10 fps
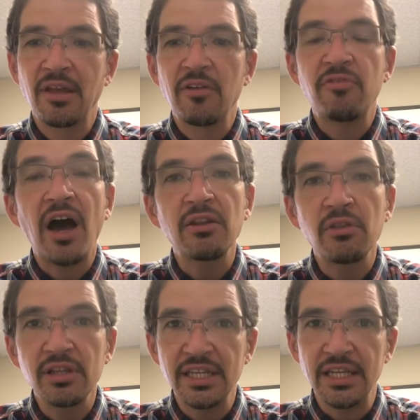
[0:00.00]
Follow
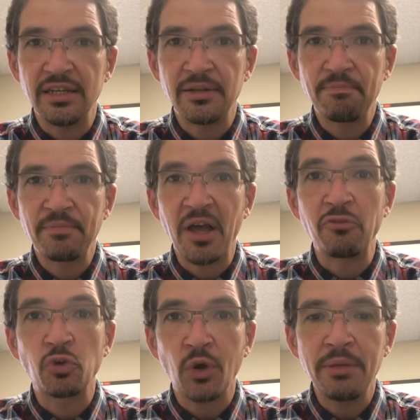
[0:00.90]
the lead
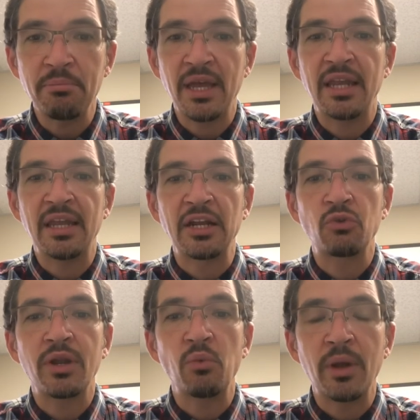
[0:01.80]
of great men and
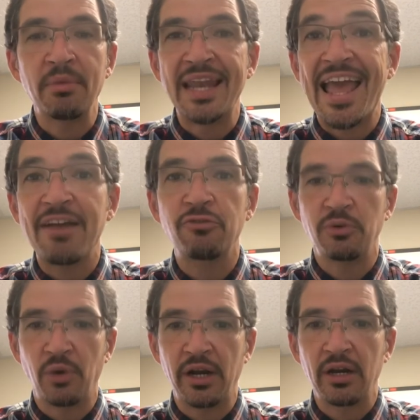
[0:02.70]
great women
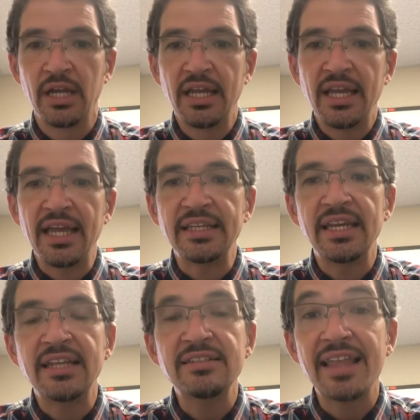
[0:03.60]
everywhere and
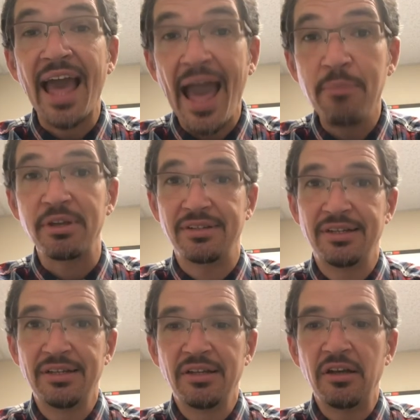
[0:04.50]
get into the habit
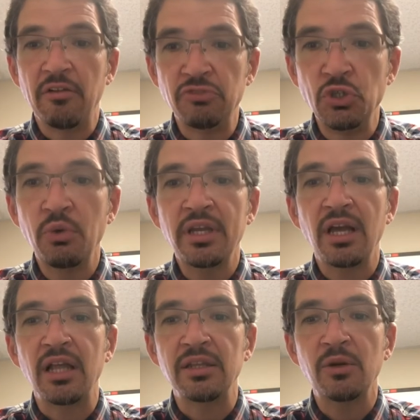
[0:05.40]
of doing
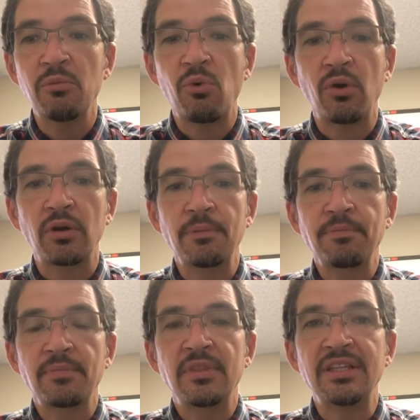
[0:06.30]
a little more
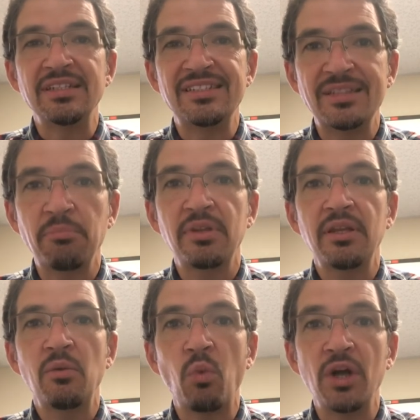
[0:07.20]
than
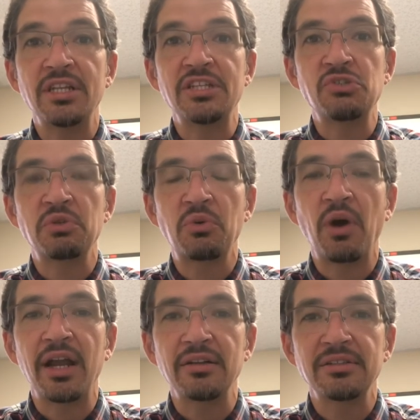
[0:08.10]
simply what is
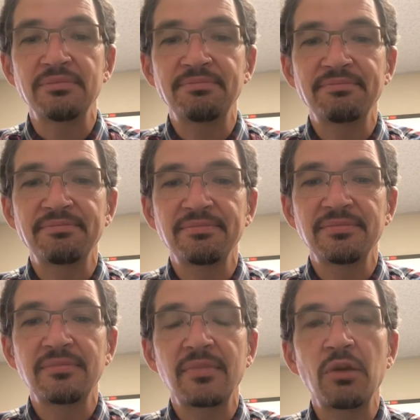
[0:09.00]
required.
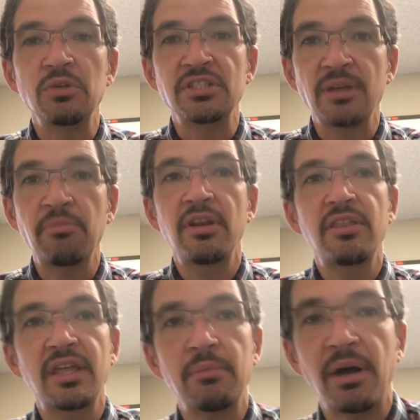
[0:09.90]
With something to
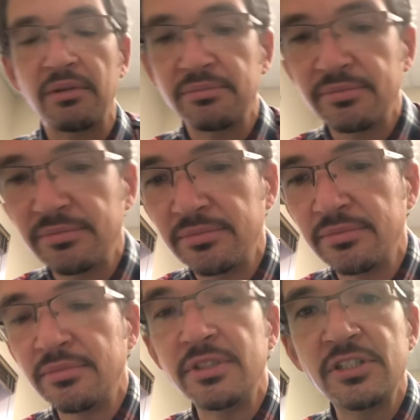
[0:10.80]
think about.
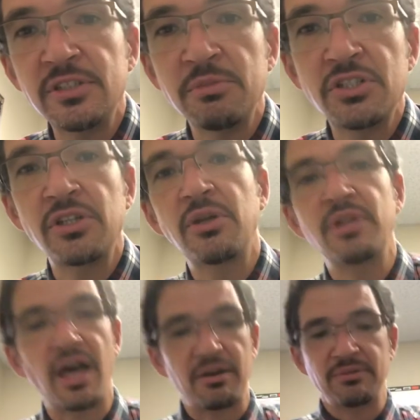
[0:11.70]
This is Mr.
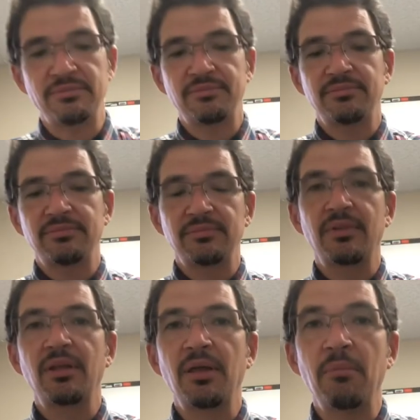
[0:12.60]
Lodato.
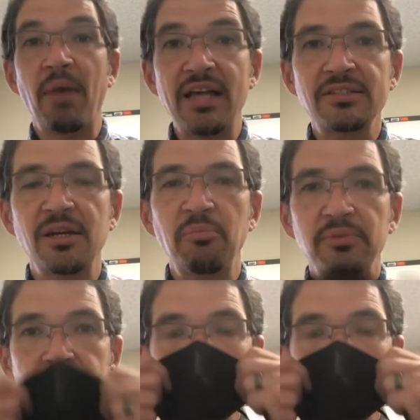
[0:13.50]
Mask up.